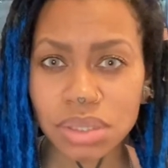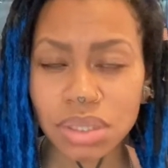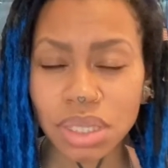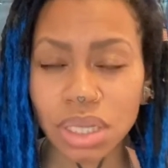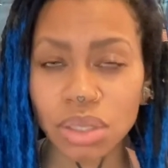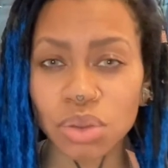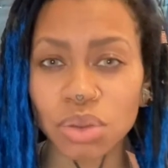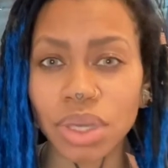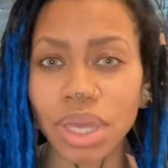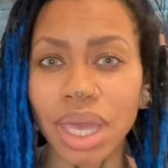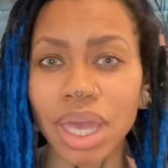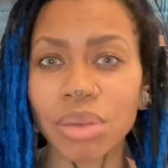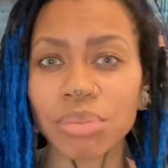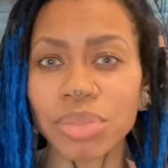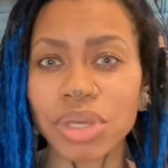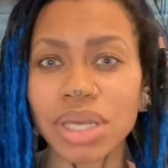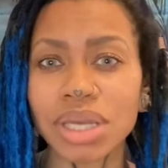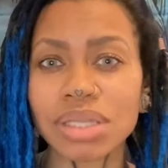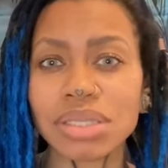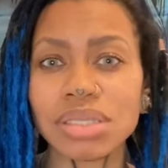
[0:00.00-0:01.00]
and you can't
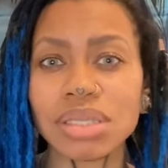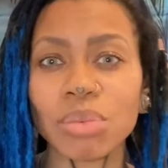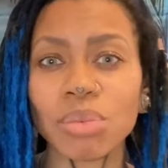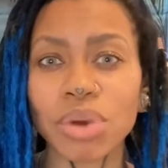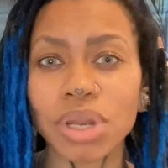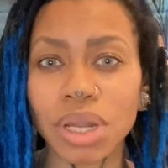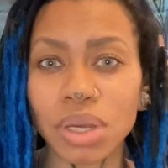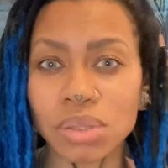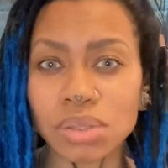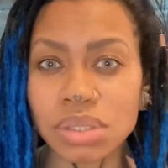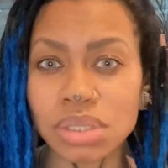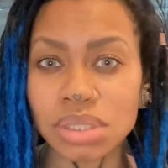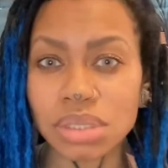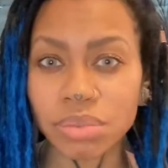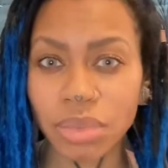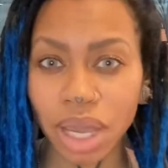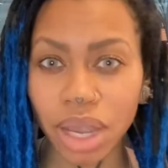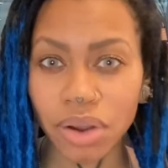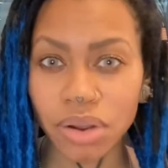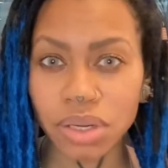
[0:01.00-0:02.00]
be in someone else's
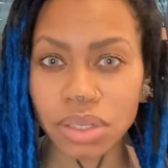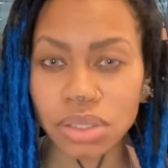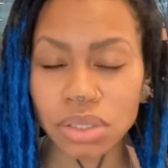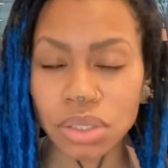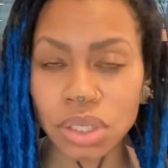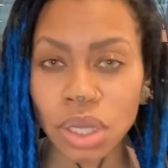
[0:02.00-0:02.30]
marriage.